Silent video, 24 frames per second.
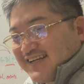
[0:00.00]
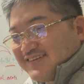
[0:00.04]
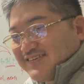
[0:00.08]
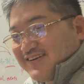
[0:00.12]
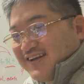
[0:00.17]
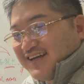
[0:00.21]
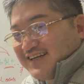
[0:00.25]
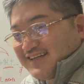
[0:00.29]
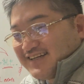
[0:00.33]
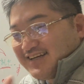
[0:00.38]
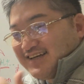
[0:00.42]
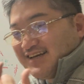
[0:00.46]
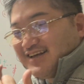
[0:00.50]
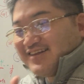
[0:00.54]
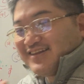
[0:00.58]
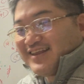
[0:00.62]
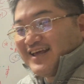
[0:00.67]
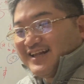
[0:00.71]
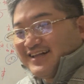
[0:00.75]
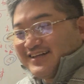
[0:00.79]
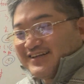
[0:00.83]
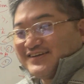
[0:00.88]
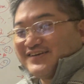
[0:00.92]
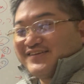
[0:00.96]
Great.
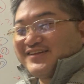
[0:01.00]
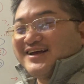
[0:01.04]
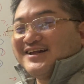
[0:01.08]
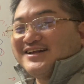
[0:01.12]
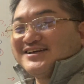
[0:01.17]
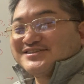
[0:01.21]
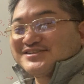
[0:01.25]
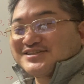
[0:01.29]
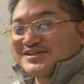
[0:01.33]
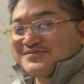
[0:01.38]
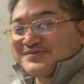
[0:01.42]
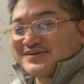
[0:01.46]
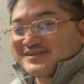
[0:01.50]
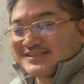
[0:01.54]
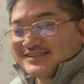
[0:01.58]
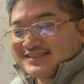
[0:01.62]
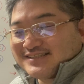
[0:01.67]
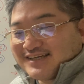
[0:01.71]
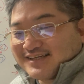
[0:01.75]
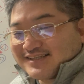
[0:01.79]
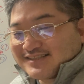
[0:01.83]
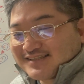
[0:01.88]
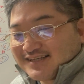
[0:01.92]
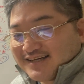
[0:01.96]
Thank you so much. Yes.